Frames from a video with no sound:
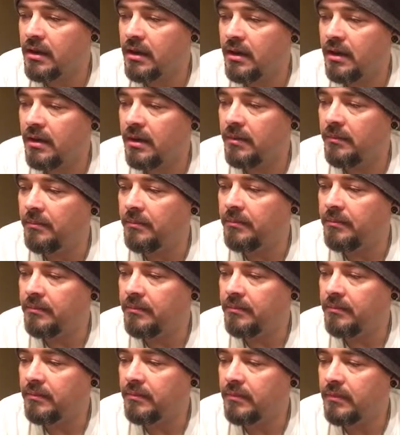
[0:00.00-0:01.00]
Um,
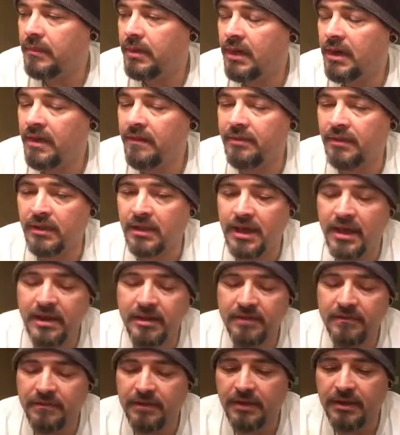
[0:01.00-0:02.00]
I have a
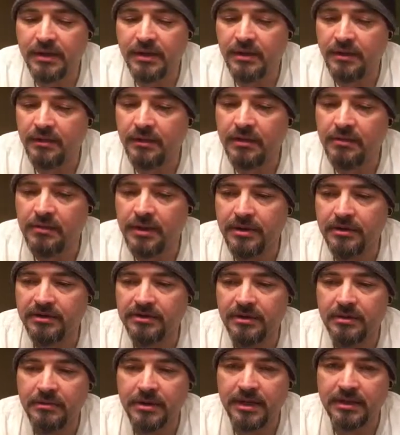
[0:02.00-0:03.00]
lot of uh,
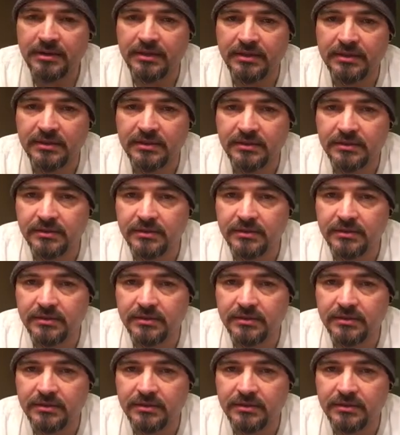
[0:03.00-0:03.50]
emotion about this,